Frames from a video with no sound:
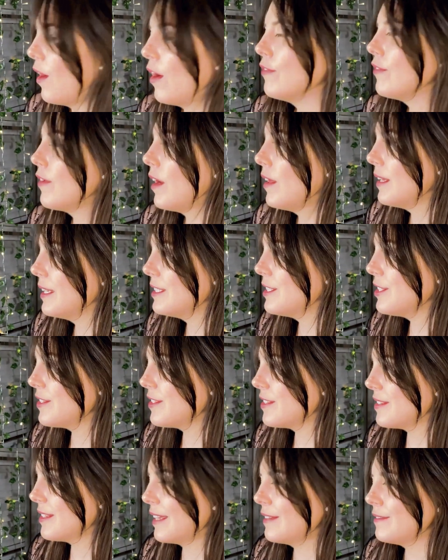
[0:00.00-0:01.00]
Overall,
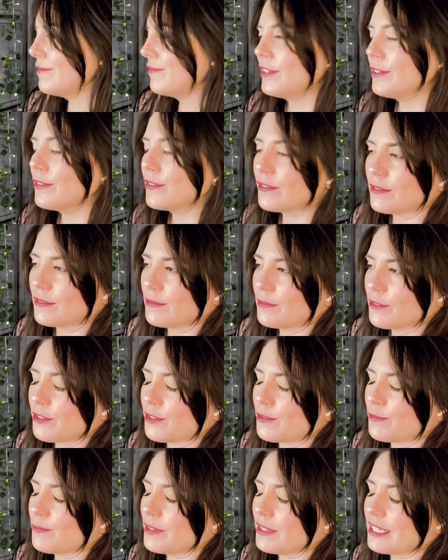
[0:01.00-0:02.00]
it feels
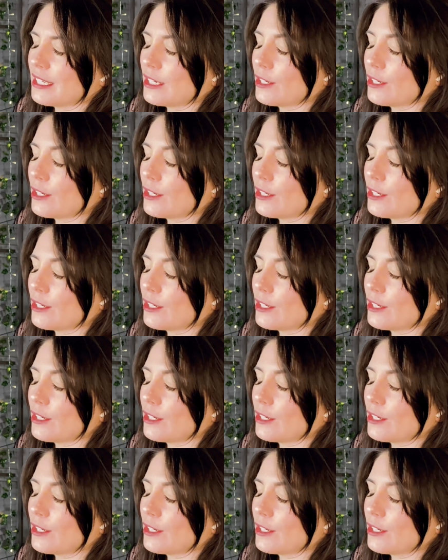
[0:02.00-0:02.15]
just really